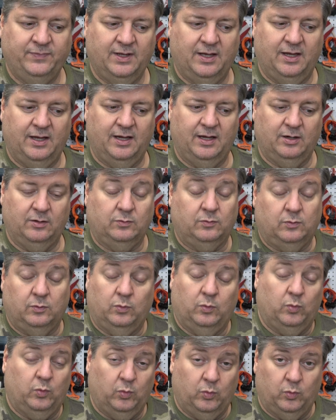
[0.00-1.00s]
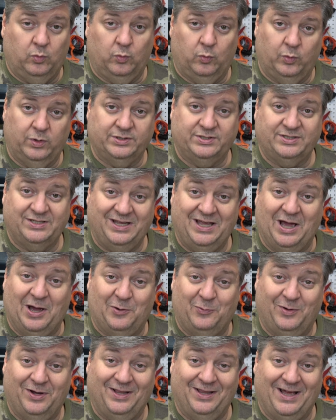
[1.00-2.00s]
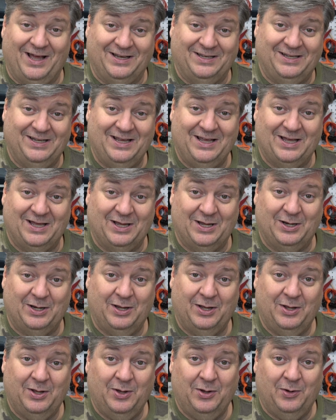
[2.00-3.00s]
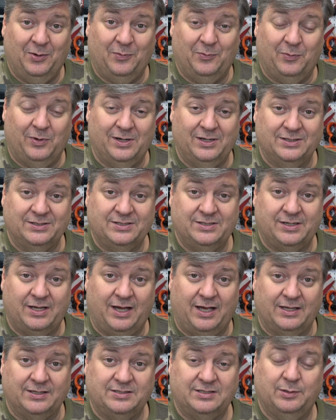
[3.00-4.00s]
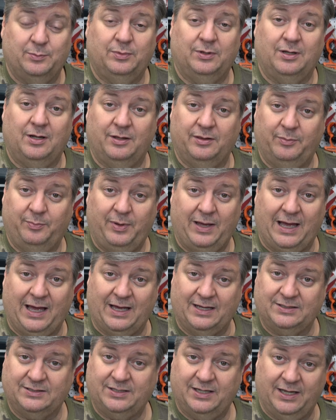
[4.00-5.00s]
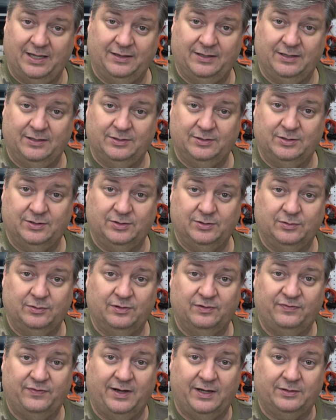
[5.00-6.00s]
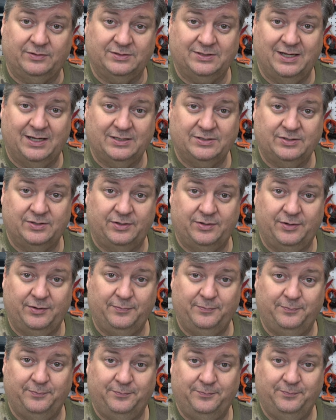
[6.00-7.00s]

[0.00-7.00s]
Uh, we'll see how well I did once I assemble all the packs and then do the final test on them.